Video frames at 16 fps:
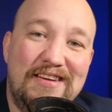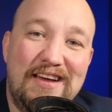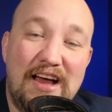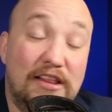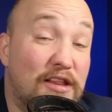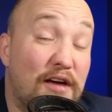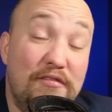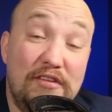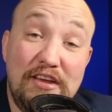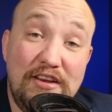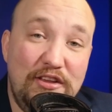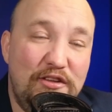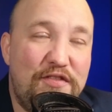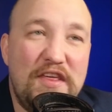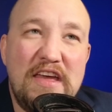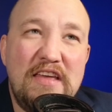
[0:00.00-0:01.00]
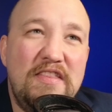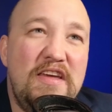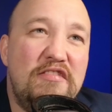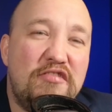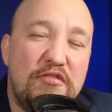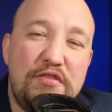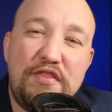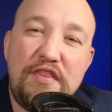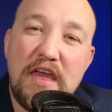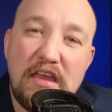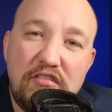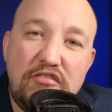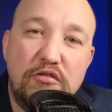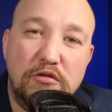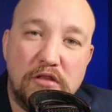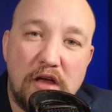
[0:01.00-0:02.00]
I love it. You think these are
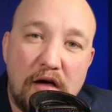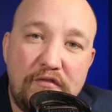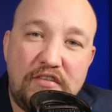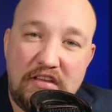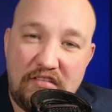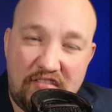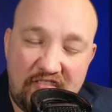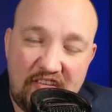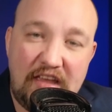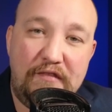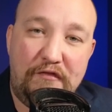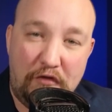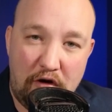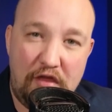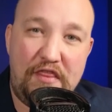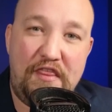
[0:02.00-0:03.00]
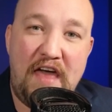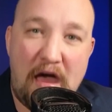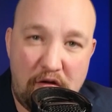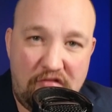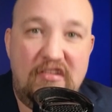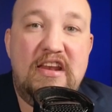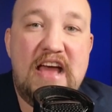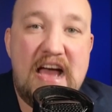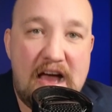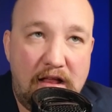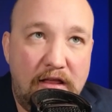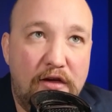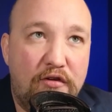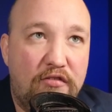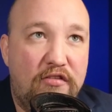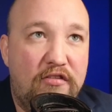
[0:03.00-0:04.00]
things you love to see for a thousand,
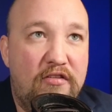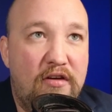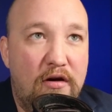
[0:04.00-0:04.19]
Alex?